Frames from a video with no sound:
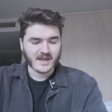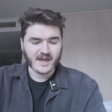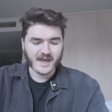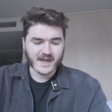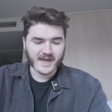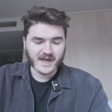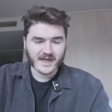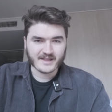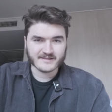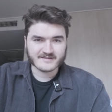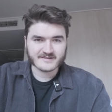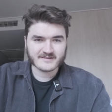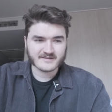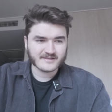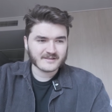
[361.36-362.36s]

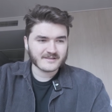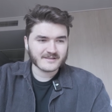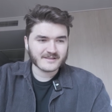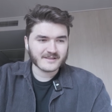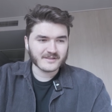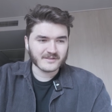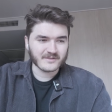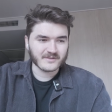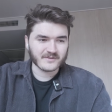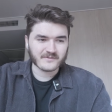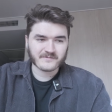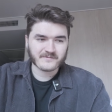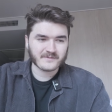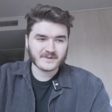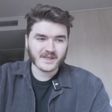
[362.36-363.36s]
And the
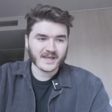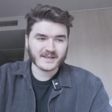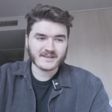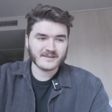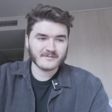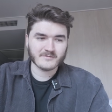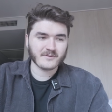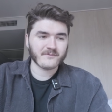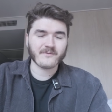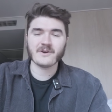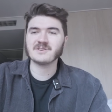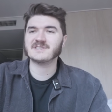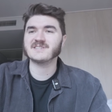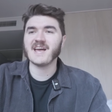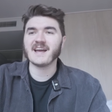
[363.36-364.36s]
like the
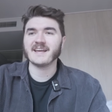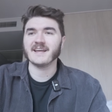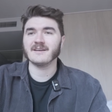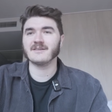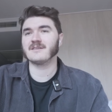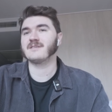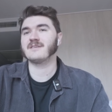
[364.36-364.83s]
first second,